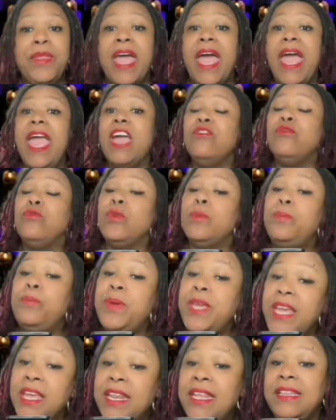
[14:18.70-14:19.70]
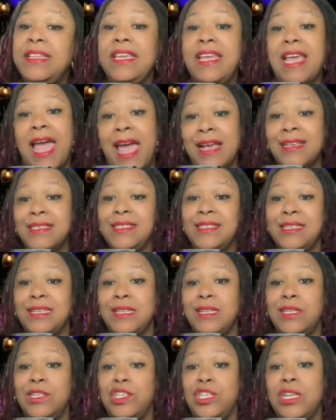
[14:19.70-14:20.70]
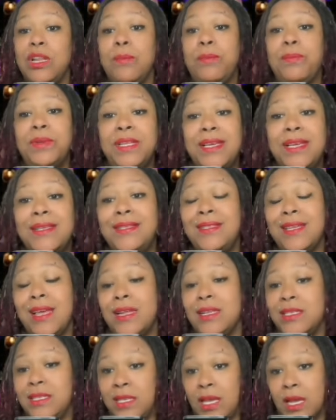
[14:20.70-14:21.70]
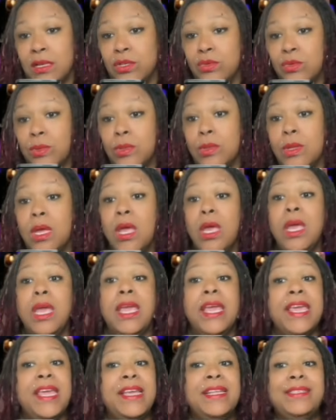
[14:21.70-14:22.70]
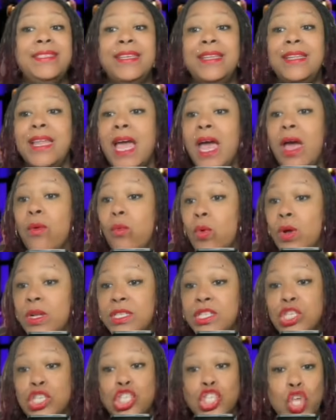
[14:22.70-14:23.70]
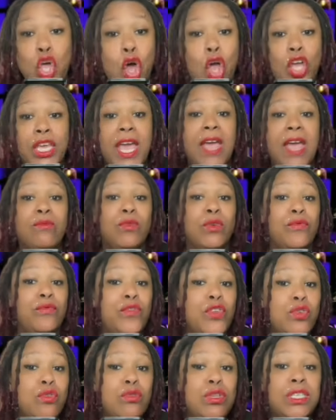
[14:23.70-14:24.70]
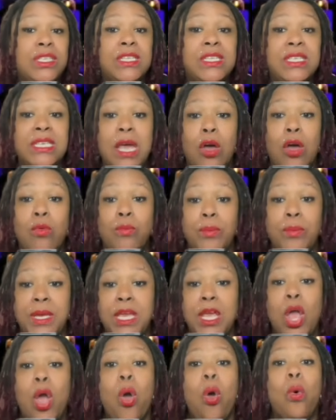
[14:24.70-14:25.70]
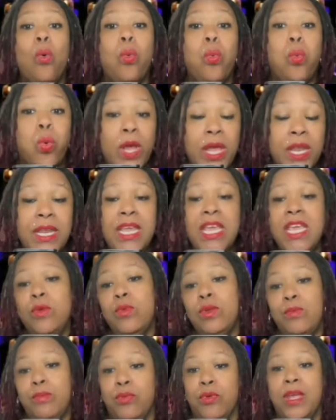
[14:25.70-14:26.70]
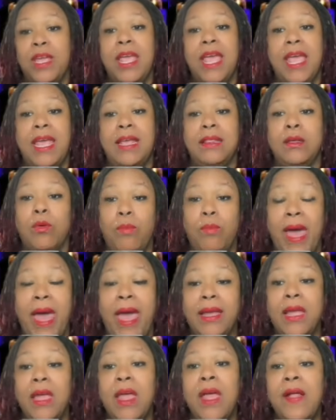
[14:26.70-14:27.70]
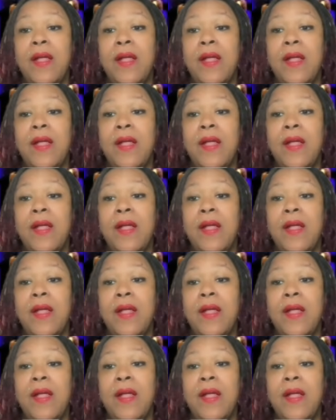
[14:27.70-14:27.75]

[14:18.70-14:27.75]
I have repeatedly asked DDG to please set a schedule. He did not want to talk and refused to tell me when he would bring Halo back.